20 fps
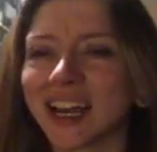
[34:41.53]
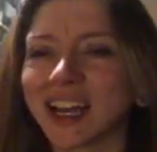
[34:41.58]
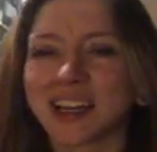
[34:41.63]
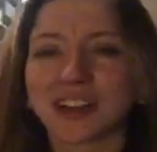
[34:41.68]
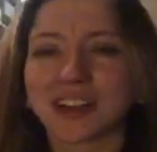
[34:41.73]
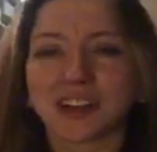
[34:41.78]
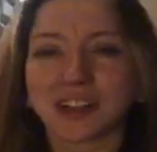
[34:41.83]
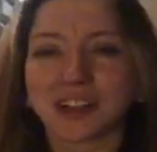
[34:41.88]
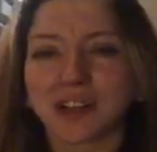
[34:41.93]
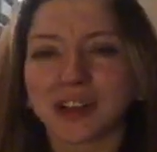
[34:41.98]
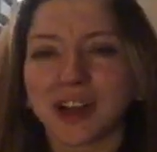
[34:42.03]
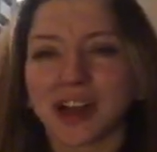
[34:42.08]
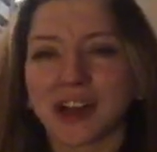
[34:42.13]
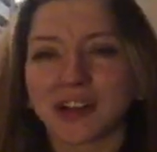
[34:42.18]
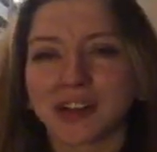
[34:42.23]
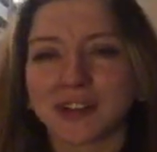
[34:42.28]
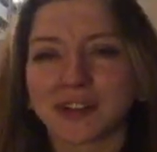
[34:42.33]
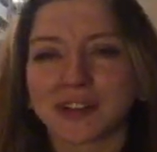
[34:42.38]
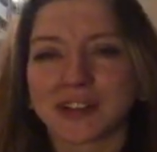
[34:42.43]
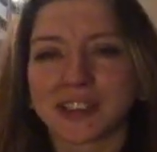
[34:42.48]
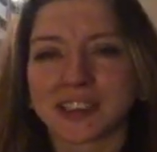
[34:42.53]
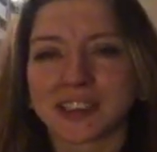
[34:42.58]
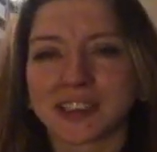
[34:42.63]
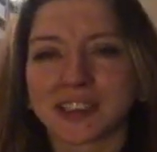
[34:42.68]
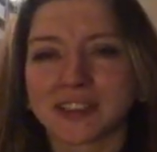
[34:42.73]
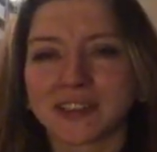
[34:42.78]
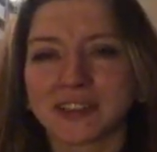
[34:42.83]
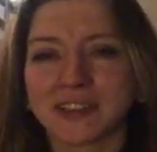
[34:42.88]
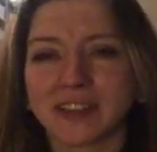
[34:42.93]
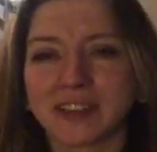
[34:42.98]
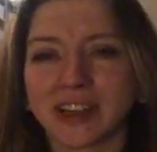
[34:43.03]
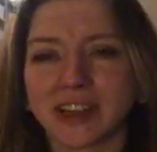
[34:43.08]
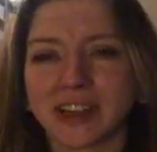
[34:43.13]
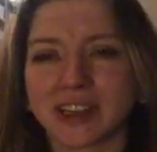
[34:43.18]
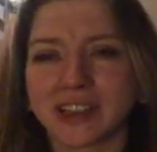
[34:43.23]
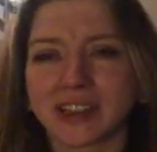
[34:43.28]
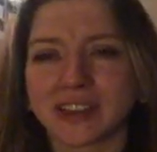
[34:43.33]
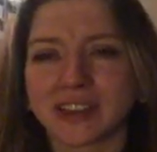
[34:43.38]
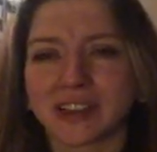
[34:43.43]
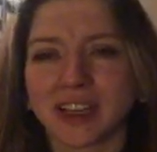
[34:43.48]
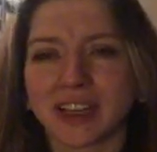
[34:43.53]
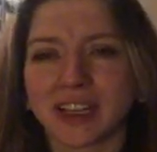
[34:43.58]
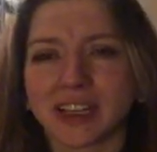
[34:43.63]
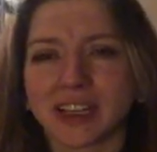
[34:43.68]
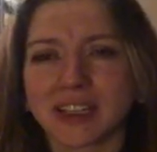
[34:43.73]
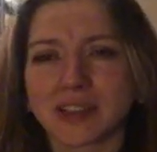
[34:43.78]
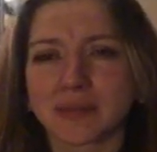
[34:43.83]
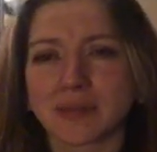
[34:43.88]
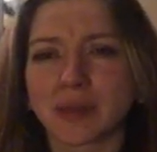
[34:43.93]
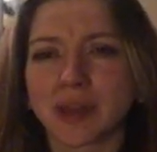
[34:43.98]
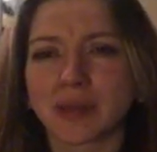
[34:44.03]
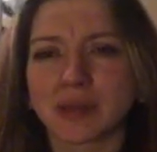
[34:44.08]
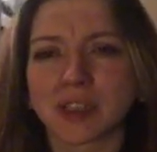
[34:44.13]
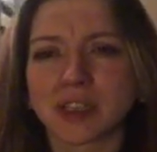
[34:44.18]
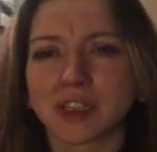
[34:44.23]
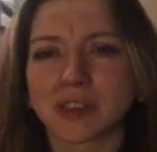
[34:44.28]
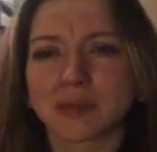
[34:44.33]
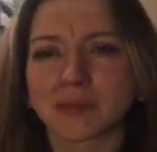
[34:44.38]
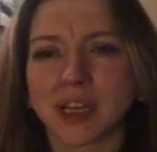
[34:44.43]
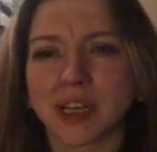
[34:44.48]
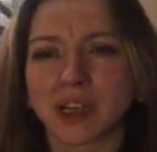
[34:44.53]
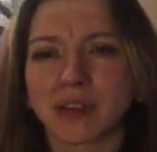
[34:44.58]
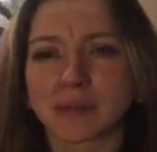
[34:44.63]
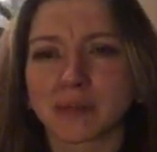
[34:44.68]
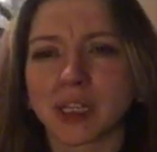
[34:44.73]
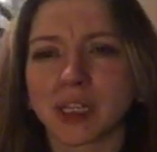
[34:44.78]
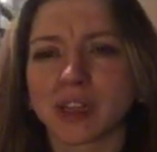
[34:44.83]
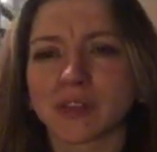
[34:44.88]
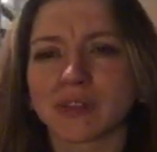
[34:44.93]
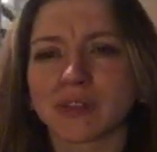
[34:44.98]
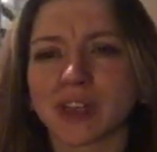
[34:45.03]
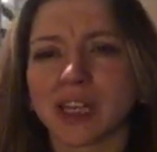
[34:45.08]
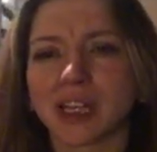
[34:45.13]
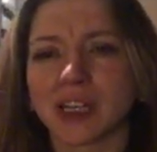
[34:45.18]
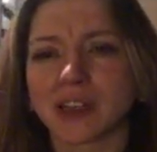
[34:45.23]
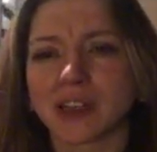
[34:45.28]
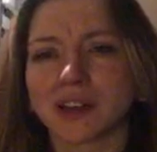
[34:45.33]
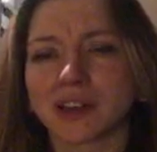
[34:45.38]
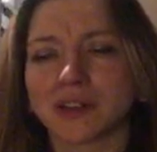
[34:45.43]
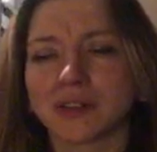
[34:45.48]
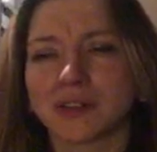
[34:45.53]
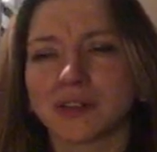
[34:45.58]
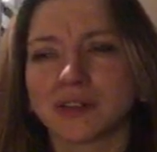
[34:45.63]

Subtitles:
I don't know how I would have done it. I guess maybe just make a mini video.